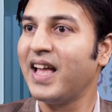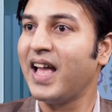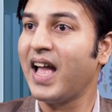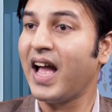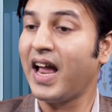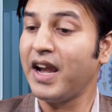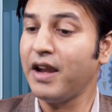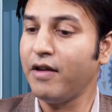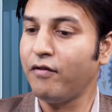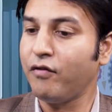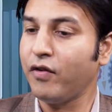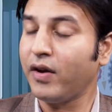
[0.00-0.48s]

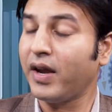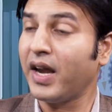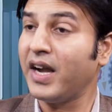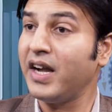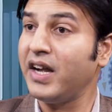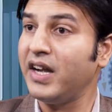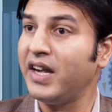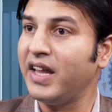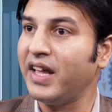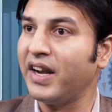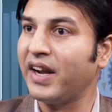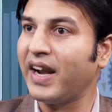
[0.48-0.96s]
and if you
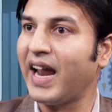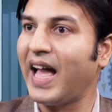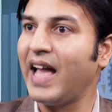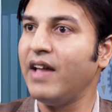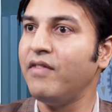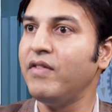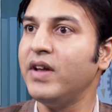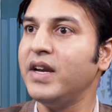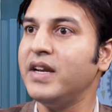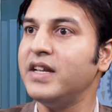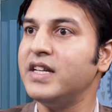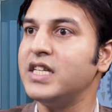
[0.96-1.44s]
can
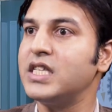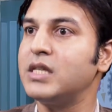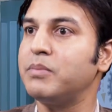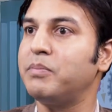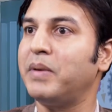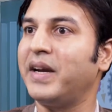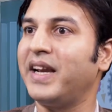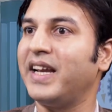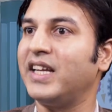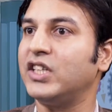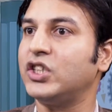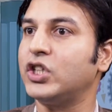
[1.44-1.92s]
derive an
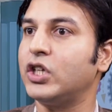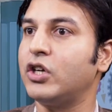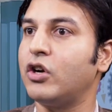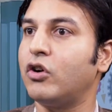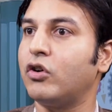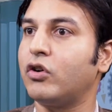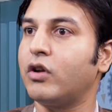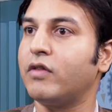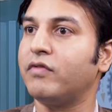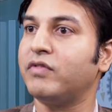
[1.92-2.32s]
inspiration out